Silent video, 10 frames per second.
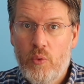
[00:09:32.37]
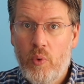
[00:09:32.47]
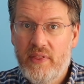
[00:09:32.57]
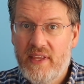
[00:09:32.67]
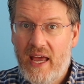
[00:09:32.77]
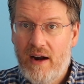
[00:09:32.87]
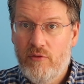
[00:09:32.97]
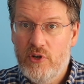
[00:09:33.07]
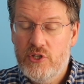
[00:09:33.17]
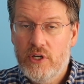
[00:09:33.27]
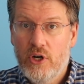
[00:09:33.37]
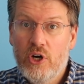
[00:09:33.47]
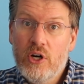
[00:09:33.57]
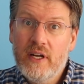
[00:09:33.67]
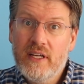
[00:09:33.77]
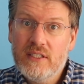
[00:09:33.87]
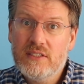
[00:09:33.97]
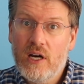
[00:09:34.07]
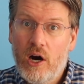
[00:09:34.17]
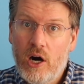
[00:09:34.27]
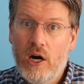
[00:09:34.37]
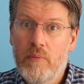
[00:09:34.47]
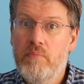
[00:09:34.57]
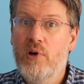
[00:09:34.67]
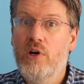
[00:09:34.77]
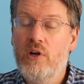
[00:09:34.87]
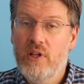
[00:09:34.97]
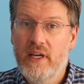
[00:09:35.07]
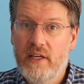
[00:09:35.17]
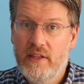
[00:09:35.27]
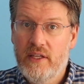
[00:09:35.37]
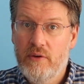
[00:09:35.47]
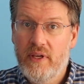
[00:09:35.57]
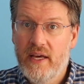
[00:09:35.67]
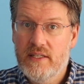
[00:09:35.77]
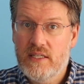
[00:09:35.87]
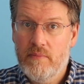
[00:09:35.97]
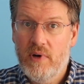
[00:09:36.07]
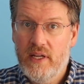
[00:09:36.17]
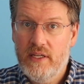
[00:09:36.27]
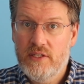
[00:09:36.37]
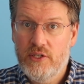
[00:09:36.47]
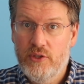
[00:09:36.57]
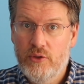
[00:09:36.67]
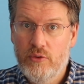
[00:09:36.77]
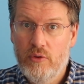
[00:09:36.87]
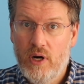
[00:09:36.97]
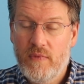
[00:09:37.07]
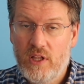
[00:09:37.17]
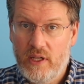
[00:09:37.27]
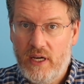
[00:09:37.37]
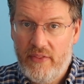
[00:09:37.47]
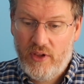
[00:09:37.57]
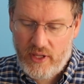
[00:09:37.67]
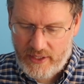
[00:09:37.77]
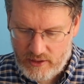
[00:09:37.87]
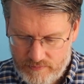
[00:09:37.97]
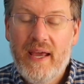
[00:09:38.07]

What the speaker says: what the average earnings are per click that you get somebody to click on the link.